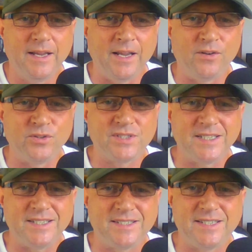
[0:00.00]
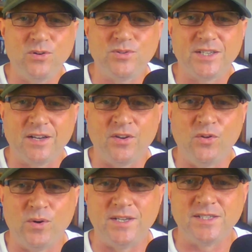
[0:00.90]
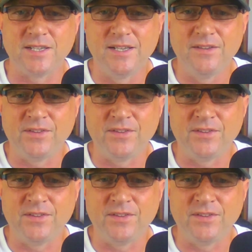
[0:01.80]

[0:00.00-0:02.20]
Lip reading: it looks like Celtic are the ones